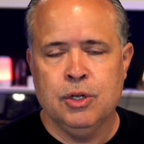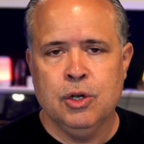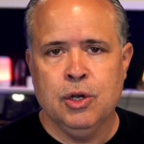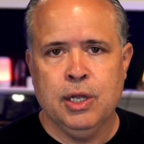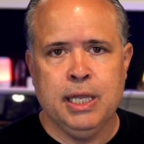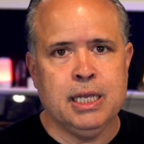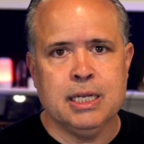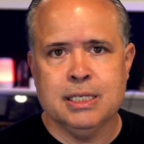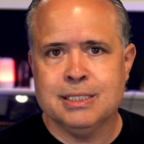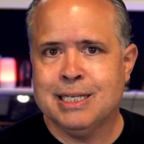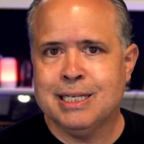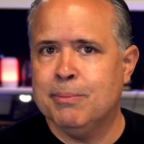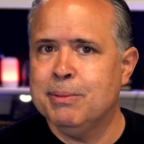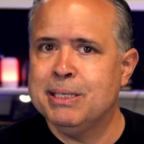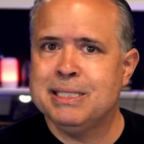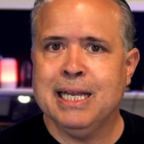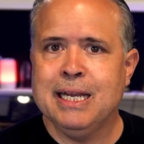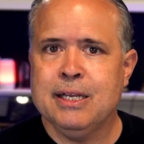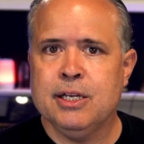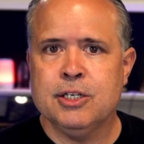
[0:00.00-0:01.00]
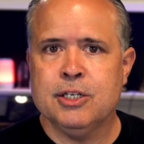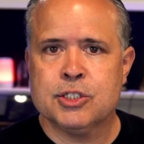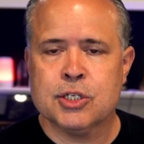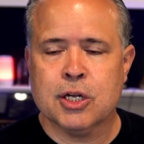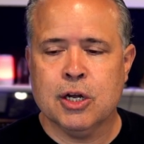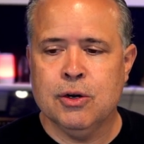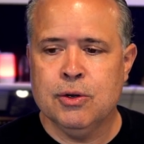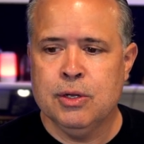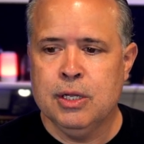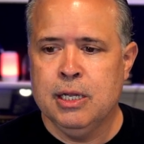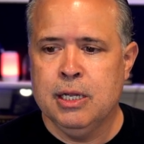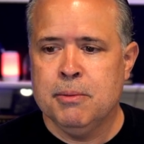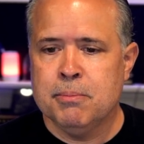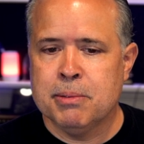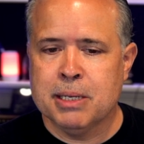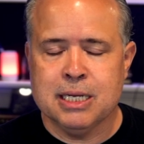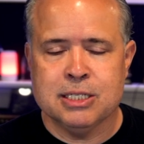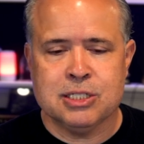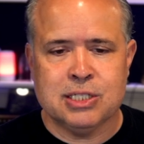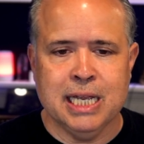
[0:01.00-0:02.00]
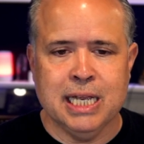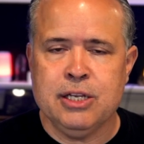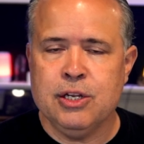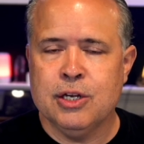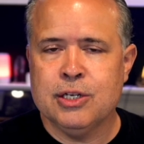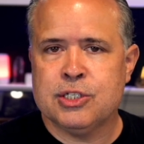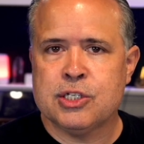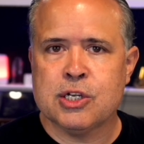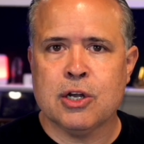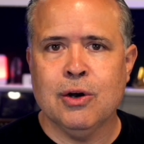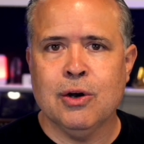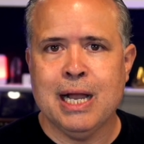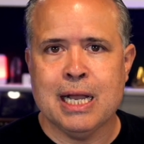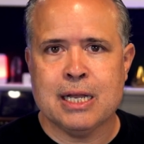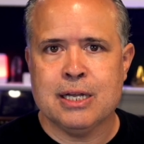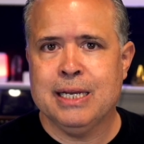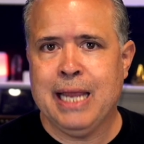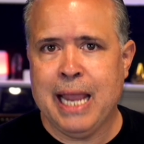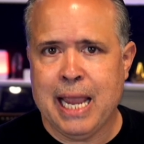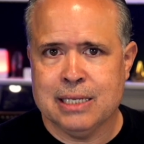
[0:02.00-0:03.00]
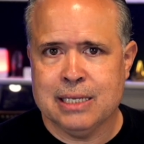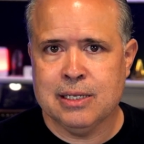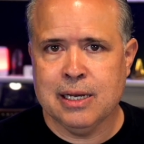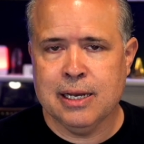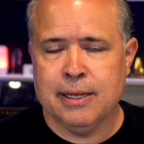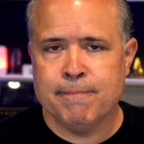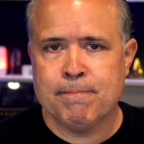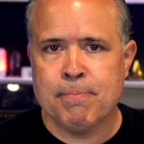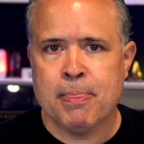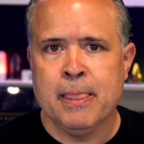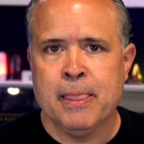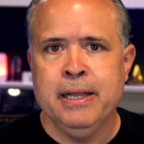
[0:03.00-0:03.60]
He couldn't tell me 10 years ago, because 10 years ago, I couldn't handle it.